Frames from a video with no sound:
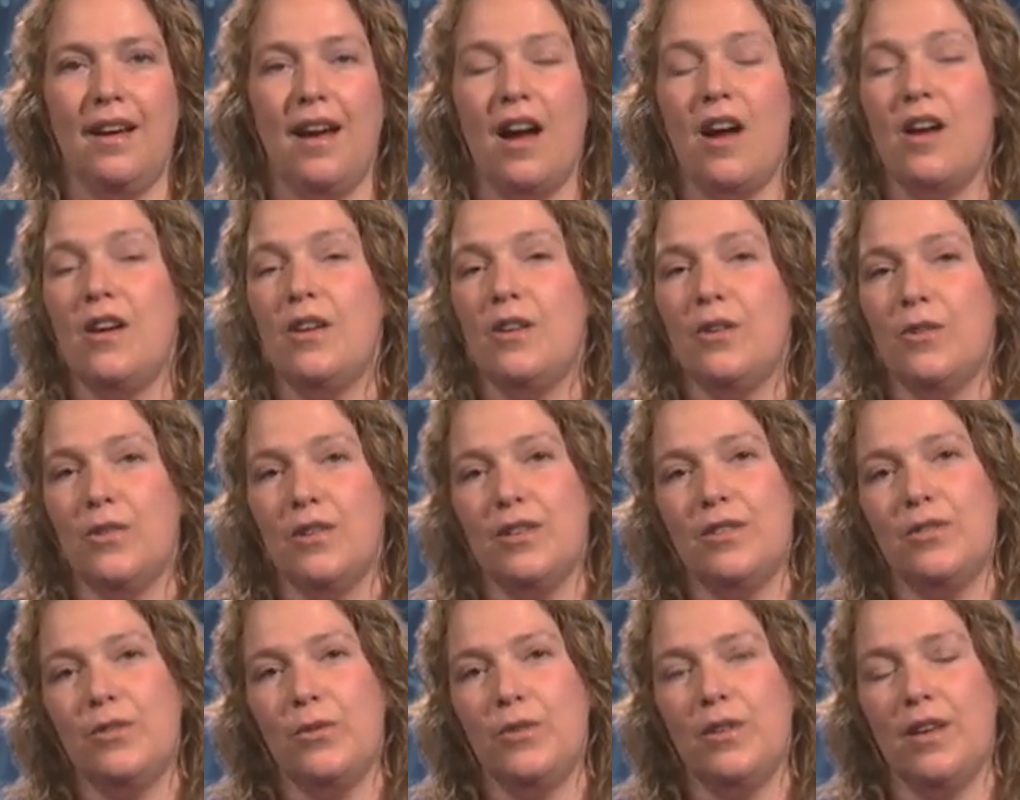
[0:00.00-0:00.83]
are
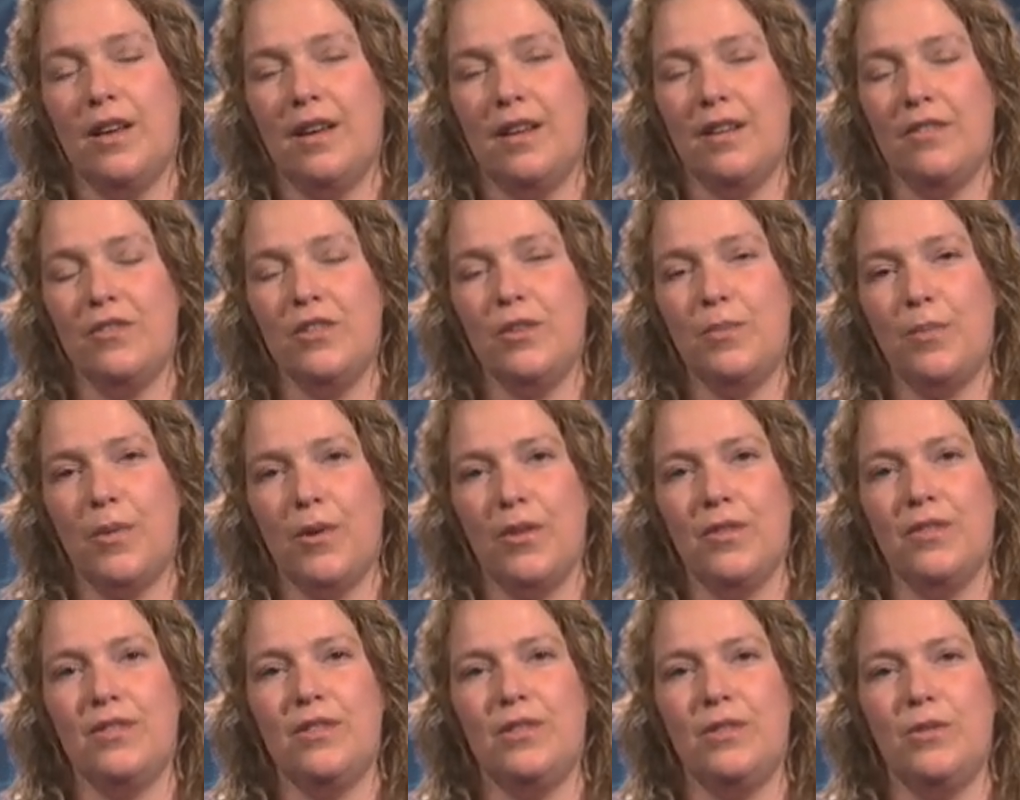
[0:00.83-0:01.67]
going to uh,
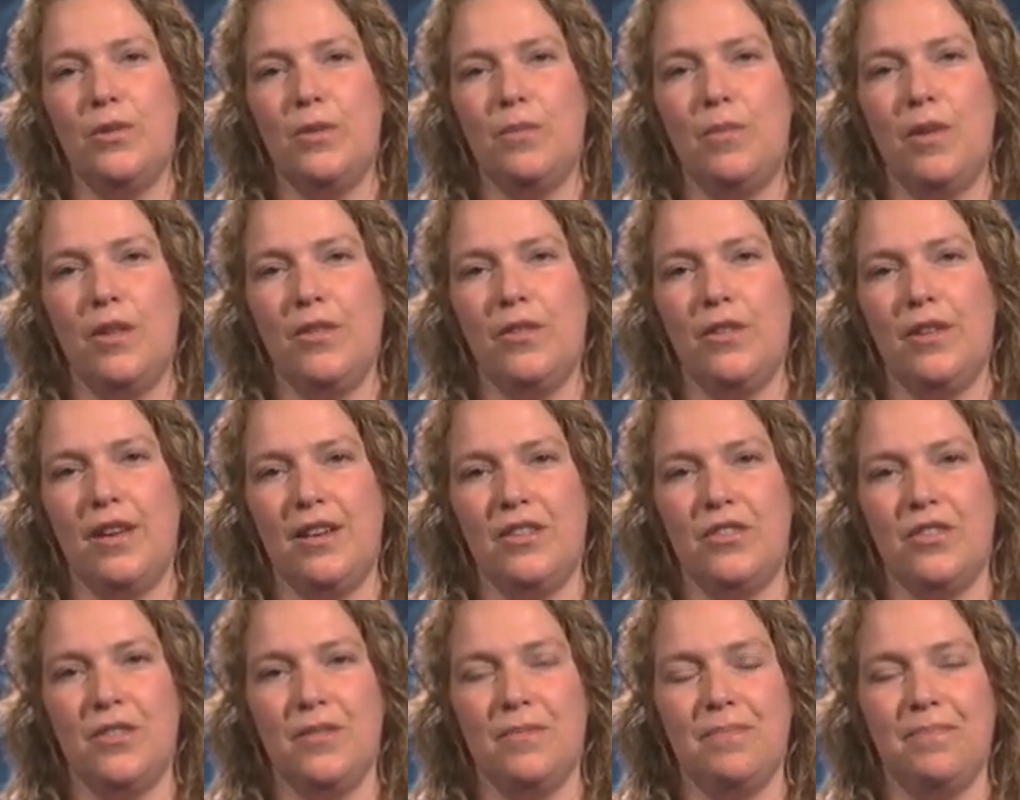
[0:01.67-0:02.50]
respond to the blood
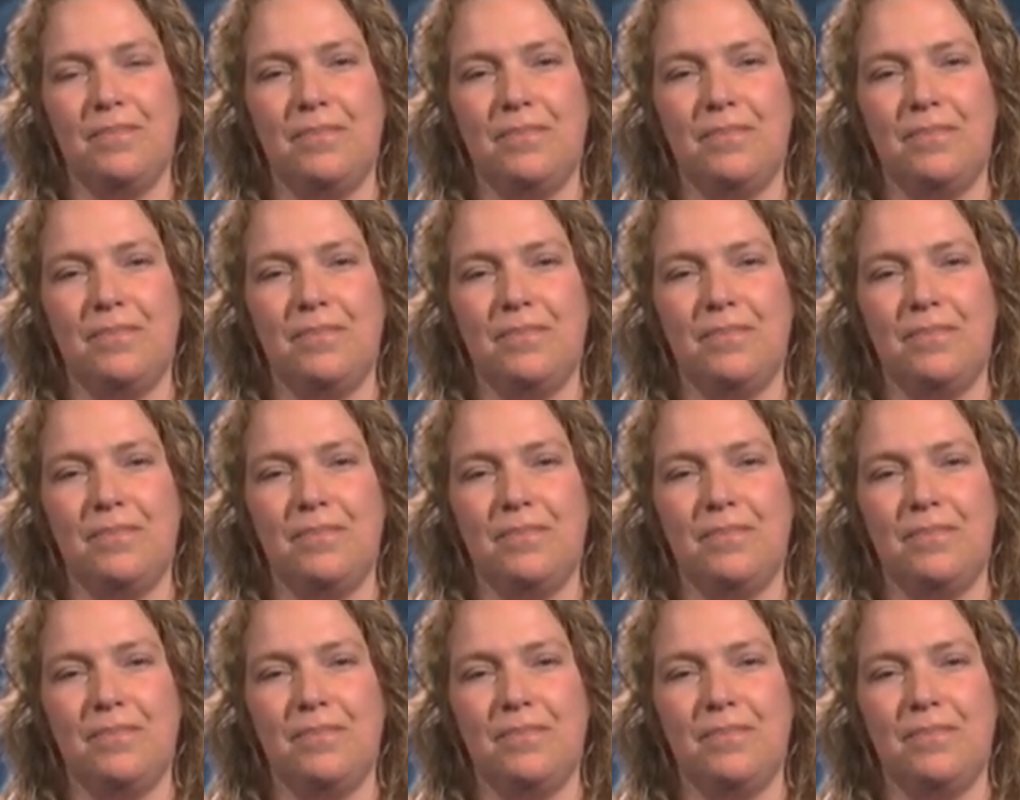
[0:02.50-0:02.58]
donation.